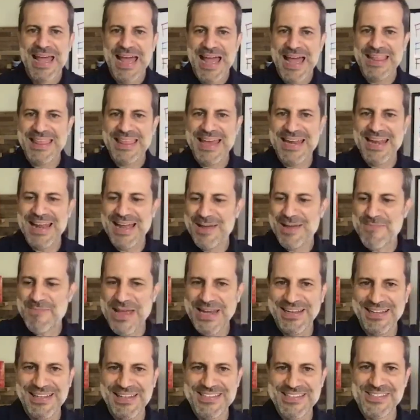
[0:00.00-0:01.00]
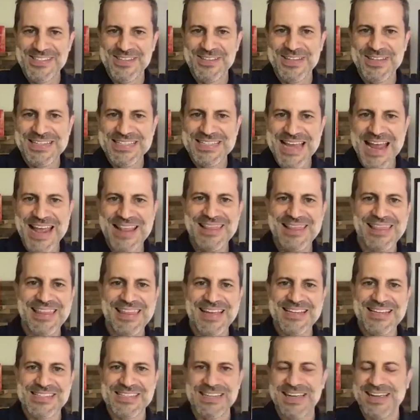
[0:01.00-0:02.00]
And then I made a list of the 10
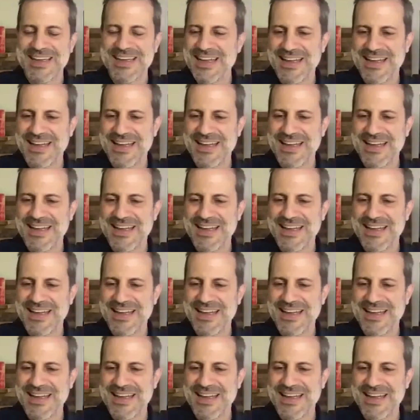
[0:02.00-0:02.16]
things